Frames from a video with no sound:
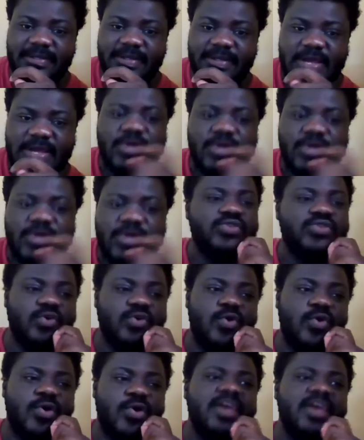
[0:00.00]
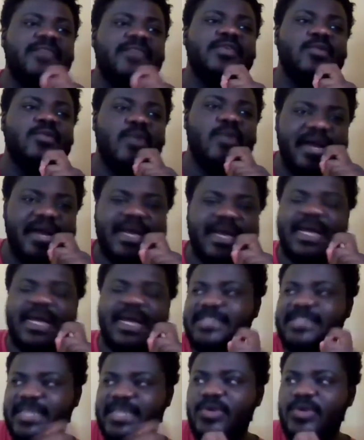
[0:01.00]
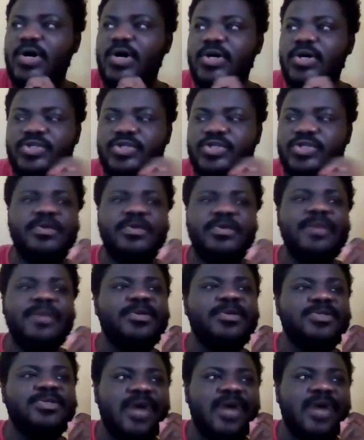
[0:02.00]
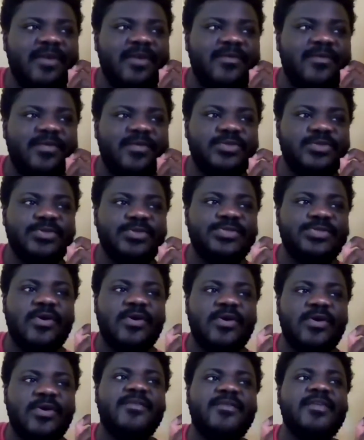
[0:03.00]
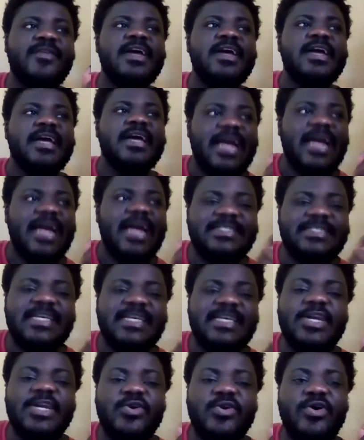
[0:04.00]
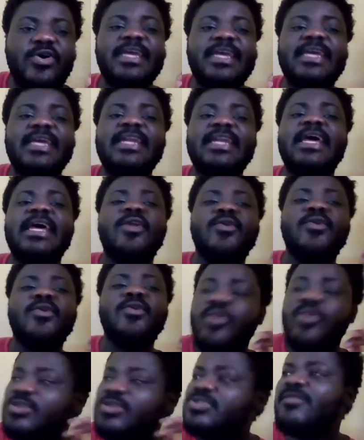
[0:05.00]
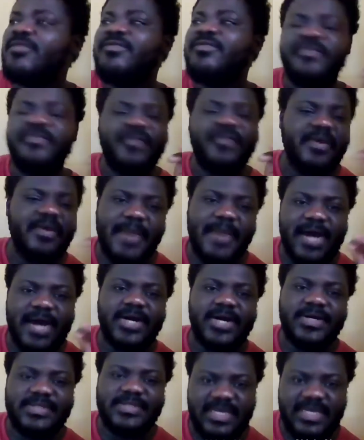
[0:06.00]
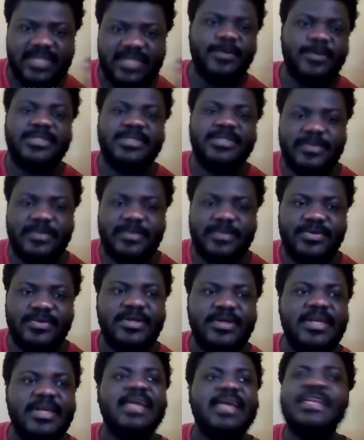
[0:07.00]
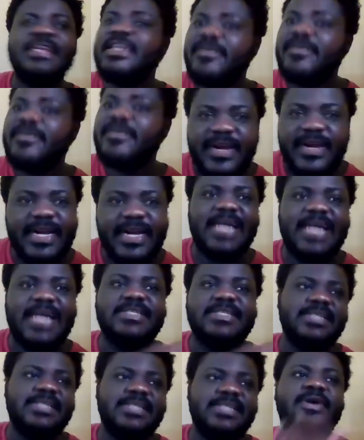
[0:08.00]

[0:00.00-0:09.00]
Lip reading: So if you want cats and dogs, you should be able to have photos of cats and dogs in a lot of different backgrounds as possible. Different cats as well.